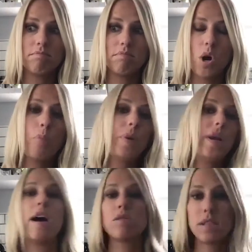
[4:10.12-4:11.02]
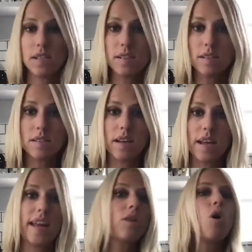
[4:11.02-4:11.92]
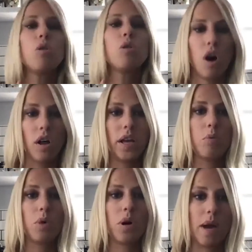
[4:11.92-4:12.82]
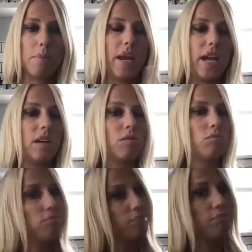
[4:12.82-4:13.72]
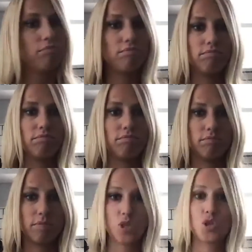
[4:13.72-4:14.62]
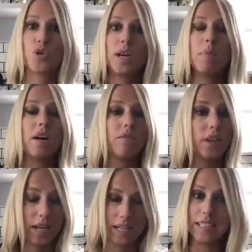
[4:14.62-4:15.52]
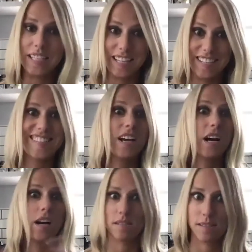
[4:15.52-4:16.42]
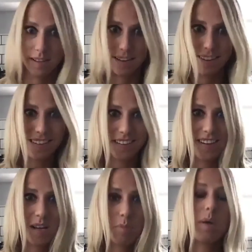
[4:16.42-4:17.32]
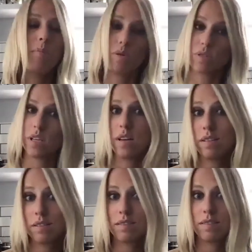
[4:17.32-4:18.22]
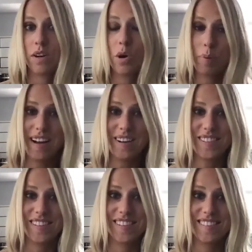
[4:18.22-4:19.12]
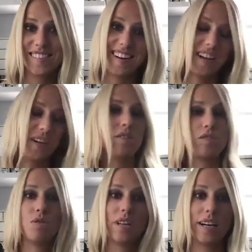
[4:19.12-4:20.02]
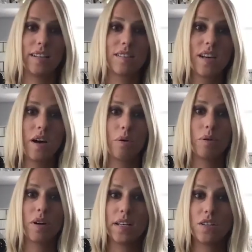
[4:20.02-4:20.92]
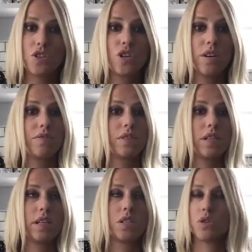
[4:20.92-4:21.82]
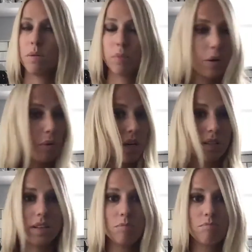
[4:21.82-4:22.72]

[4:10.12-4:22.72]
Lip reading: open houses and cold calling were my main stream of getting leads and hustling, but mostly open houses, and I couldn't do that. So I had to shift extremely quickly.